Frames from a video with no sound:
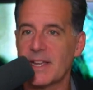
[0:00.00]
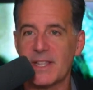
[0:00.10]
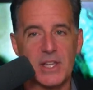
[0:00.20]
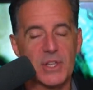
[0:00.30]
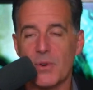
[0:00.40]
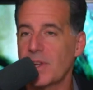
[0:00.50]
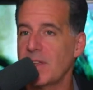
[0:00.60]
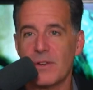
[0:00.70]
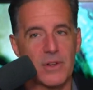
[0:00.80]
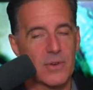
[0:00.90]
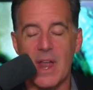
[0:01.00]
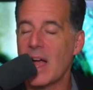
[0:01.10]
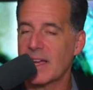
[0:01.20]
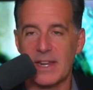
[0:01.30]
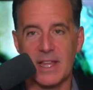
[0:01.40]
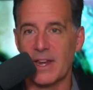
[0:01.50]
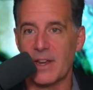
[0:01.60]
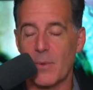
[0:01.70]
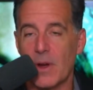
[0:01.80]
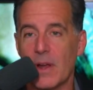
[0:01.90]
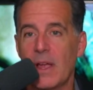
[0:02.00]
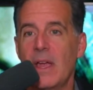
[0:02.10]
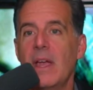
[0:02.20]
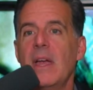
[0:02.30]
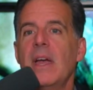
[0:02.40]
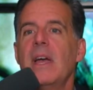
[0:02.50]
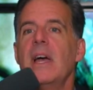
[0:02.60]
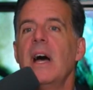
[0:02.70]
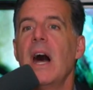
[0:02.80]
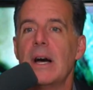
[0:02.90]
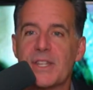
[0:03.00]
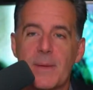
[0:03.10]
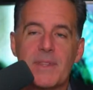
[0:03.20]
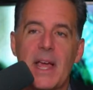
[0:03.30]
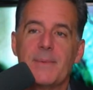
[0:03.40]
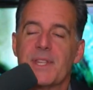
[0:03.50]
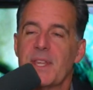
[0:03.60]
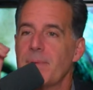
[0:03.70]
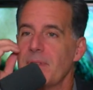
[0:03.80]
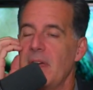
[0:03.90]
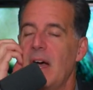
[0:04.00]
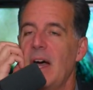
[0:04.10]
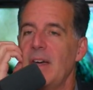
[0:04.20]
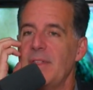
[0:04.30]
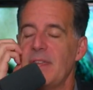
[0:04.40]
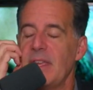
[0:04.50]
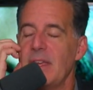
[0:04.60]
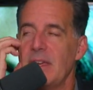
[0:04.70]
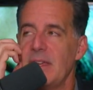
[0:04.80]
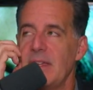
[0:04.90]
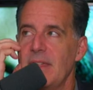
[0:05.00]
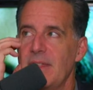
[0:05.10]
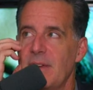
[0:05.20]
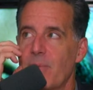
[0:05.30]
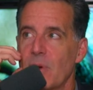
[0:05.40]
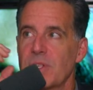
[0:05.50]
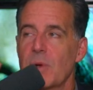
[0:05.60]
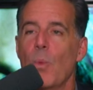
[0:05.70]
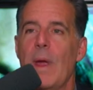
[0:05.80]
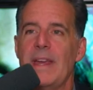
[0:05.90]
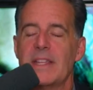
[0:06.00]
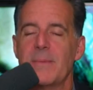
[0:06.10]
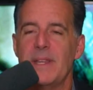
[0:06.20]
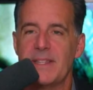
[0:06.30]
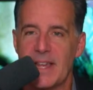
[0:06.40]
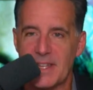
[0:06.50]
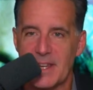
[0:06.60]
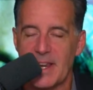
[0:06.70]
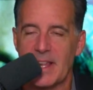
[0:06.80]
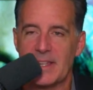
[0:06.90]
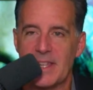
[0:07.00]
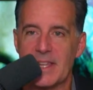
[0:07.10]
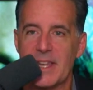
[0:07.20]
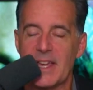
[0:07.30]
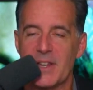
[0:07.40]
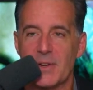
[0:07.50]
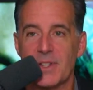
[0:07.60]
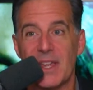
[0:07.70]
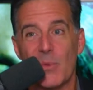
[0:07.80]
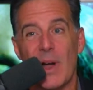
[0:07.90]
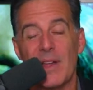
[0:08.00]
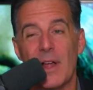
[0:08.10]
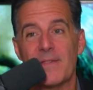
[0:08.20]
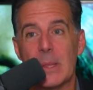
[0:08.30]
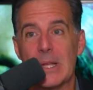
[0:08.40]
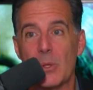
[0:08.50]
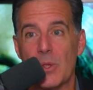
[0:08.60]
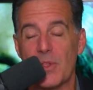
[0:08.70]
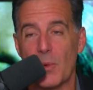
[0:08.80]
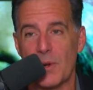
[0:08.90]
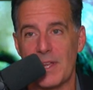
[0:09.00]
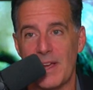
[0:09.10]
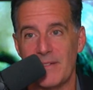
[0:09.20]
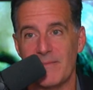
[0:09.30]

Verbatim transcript: the attorney. You're, you're not going to get anywhere. Uh, sometimes the uh, the the person waiting to be designated as the executor is like, well, I don't have the legal authority yet.